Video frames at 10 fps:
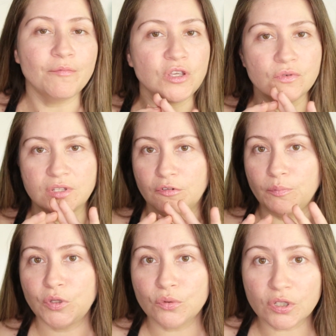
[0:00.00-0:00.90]
I've been using it
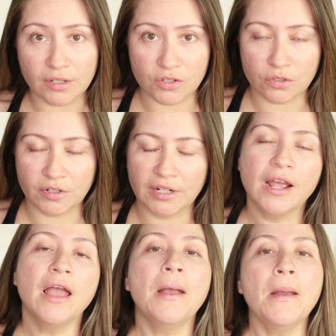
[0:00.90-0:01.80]
with pure
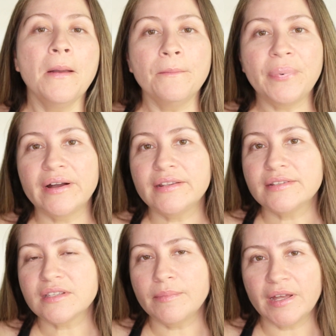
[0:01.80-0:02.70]
glycerin,
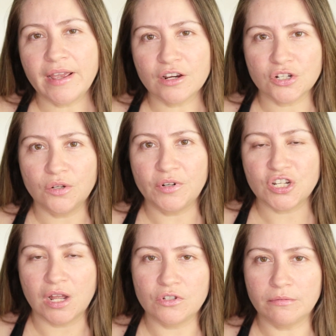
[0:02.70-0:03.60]
but somebody actually
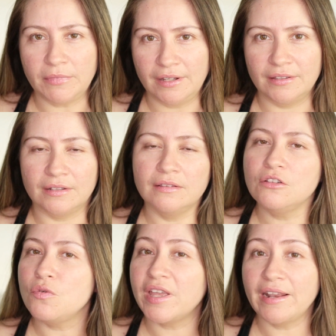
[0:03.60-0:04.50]
reached out to me that
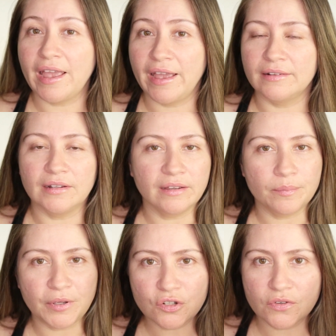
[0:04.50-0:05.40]
you can add like
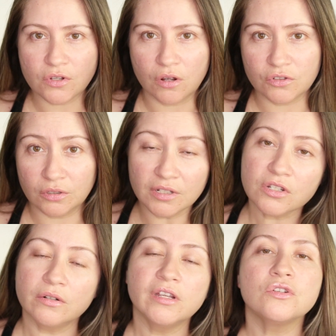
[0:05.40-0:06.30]
a pinch of salt to
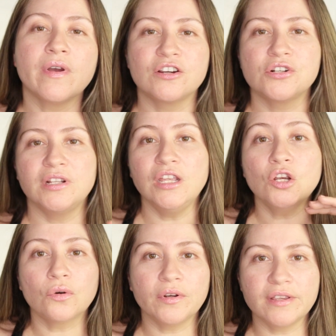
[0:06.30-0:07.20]
glycerin to actually
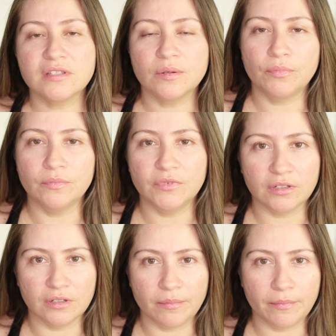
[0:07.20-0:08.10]
increase
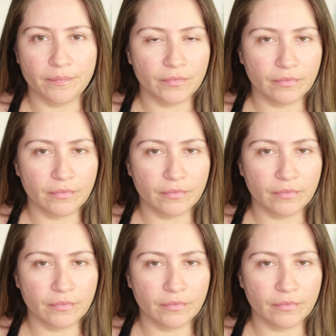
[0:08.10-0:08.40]
the